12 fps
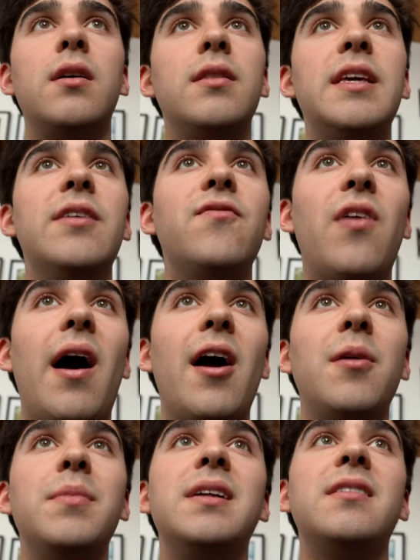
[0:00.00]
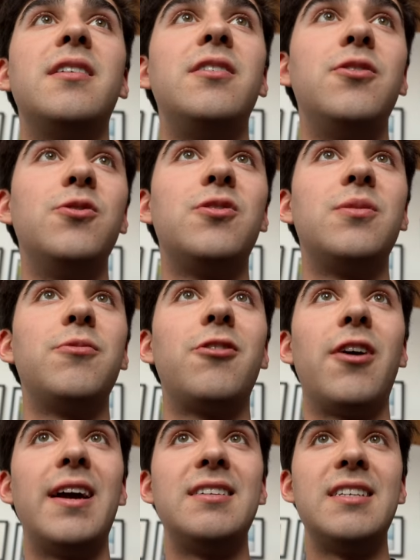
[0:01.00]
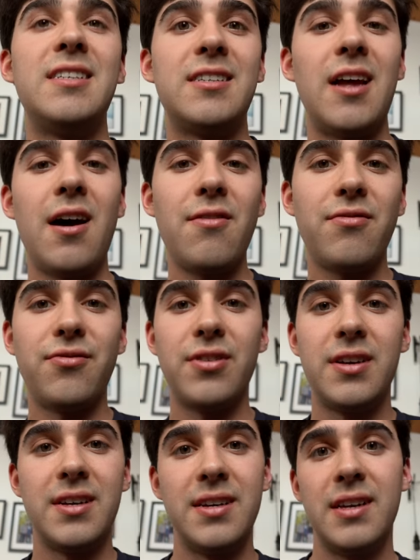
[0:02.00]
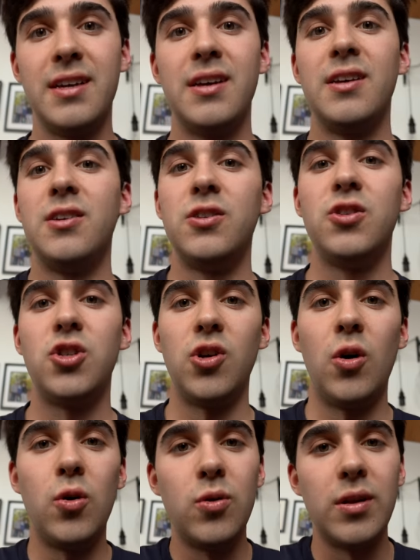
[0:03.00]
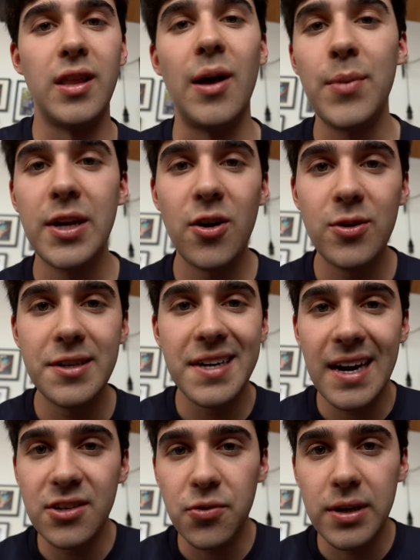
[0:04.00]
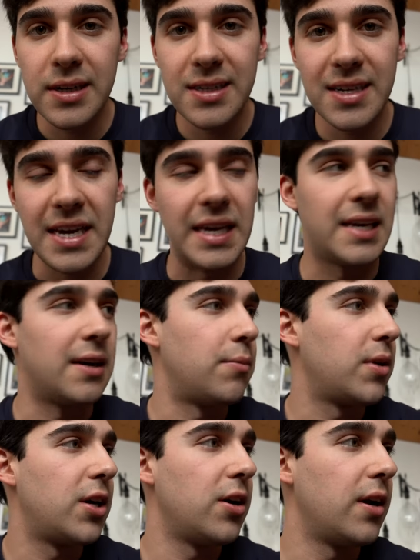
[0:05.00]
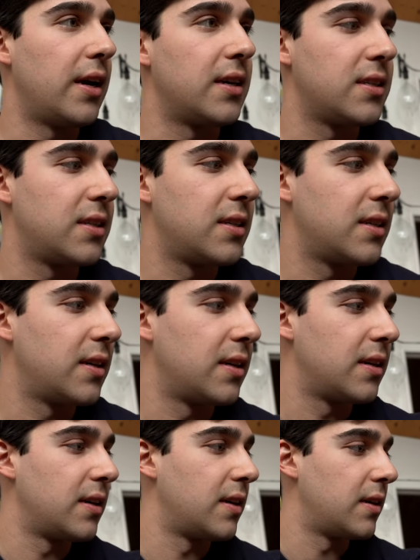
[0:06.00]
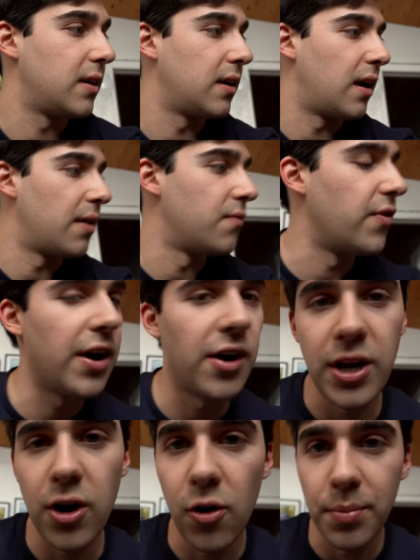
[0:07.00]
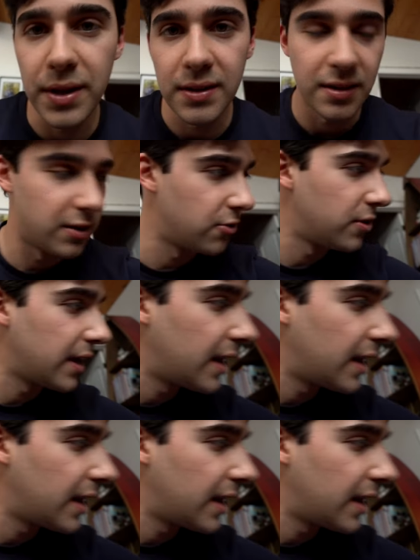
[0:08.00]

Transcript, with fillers: the environment to do some crazy stuff. So let me know what you guys want to see. I'm curious. I'm very open to doing